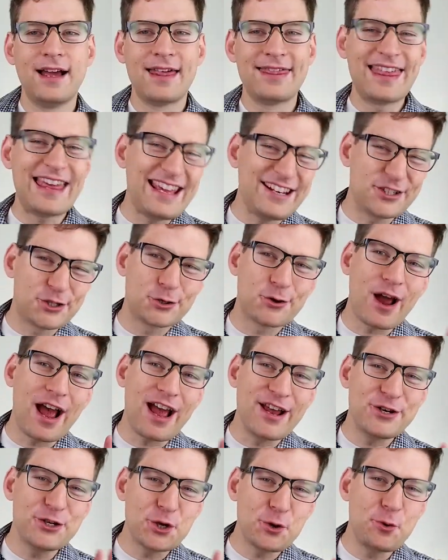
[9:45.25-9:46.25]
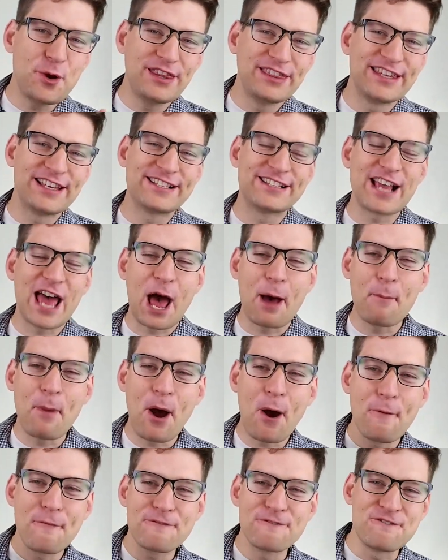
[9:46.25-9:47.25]
They tried doing this
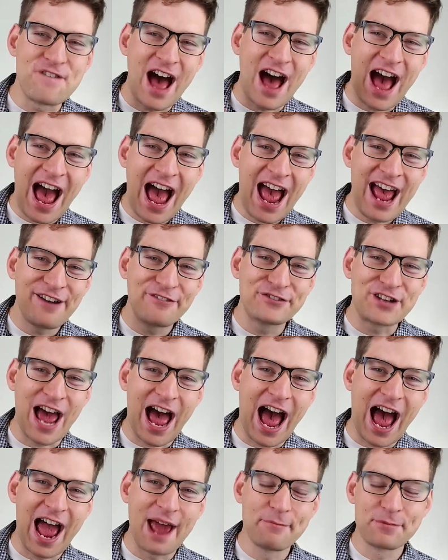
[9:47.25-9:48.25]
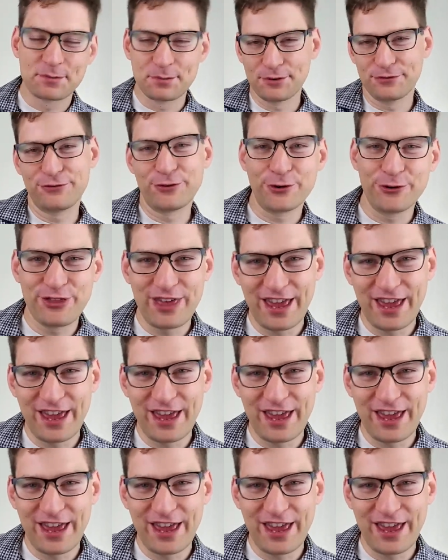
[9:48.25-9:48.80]
about 5 times before